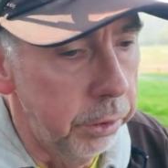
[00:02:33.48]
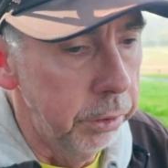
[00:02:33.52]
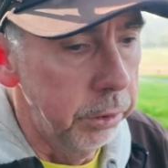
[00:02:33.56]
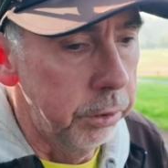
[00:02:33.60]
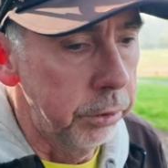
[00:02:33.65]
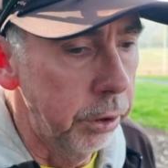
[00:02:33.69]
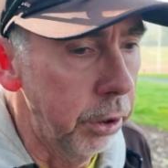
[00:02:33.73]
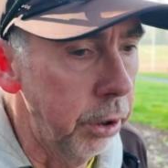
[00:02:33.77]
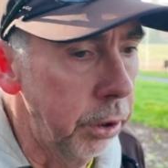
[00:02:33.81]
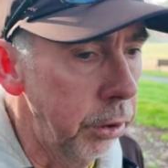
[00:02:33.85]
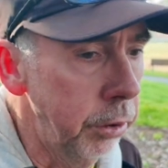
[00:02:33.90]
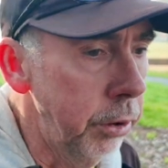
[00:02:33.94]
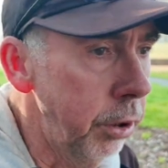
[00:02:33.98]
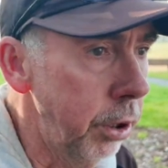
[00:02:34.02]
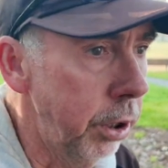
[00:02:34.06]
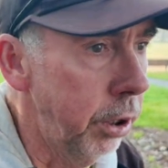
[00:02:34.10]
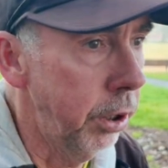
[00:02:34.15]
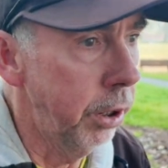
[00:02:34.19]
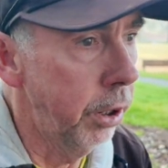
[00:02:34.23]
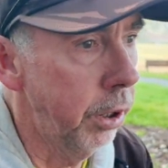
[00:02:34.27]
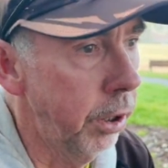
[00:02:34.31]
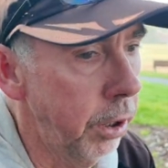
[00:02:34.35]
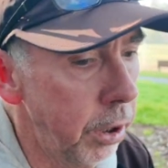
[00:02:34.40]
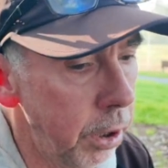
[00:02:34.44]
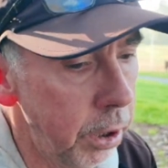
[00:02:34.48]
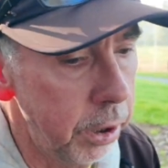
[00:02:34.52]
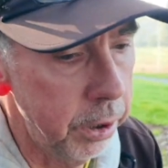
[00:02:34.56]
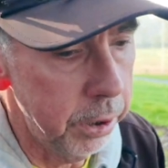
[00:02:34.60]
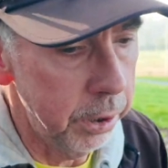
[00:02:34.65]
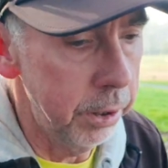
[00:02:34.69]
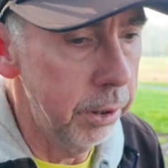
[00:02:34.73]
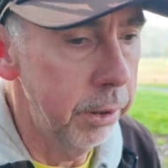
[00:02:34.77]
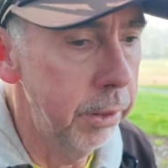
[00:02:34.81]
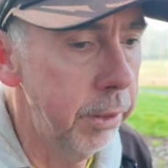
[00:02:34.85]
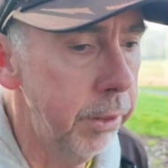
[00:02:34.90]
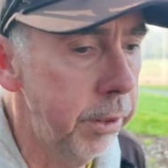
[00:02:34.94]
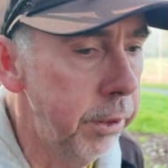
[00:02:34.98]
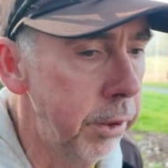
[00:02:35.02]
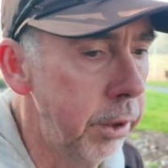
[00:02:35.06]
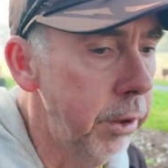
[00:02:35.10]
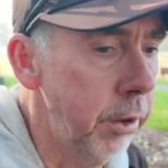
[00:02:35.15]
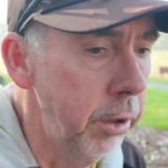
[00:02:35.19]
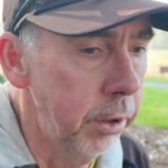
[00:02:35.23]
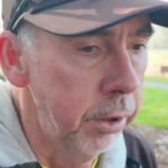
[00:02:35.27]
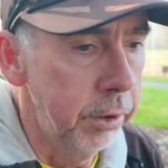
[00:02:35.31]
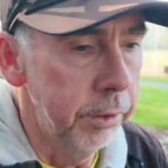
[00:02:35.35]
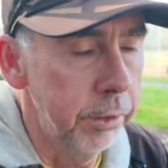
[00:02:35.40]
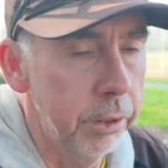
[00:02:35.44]
So
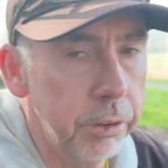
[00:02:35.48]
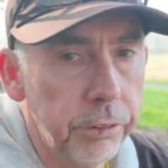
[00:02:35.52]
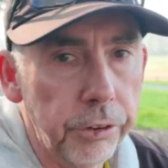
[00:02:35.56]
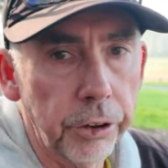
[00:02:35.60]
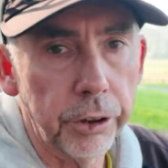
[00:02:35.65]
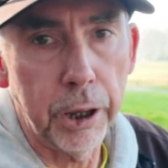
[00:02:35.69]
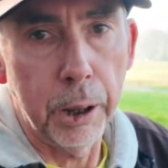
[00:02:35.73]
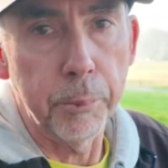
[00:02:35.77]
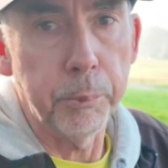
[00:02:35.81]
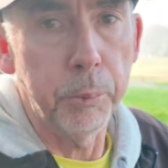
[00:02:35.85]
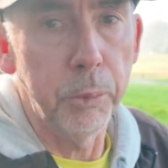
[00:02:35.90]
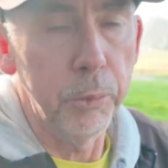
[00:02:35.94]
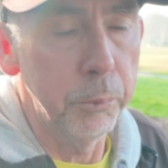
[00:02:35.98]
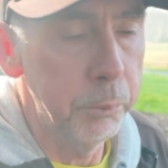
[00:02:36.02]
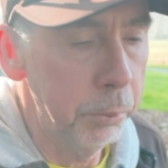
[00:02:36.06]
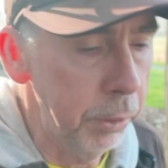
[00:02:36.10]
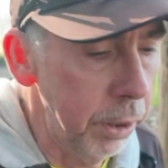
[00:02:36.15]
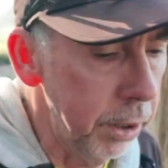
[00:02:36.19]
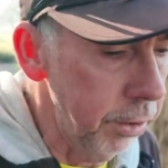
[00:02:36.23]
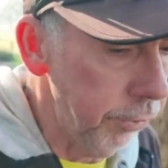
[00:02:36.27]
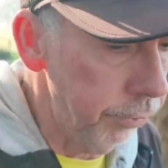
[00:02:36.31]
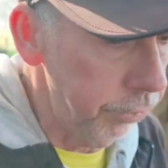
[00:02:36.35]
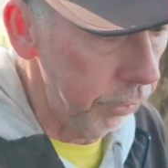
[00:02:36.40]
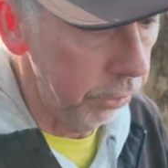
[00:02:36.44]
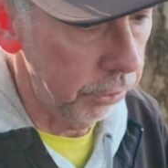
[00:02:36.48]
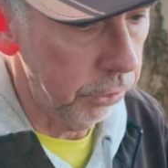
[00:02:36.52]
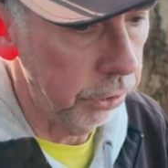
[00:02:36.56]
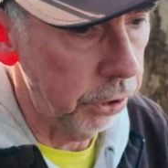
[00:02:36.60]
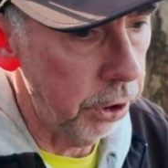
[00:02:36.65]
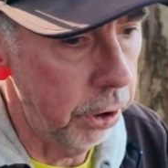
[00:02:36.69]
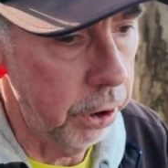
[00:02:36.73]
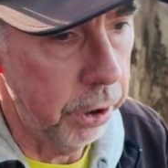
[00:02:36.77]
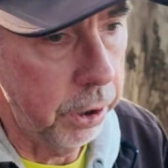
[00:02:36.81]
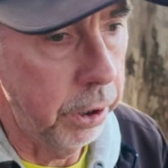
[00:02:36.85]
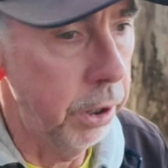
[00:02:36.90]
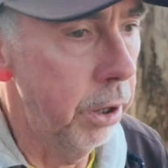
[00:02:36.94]
there's a couple of benefits.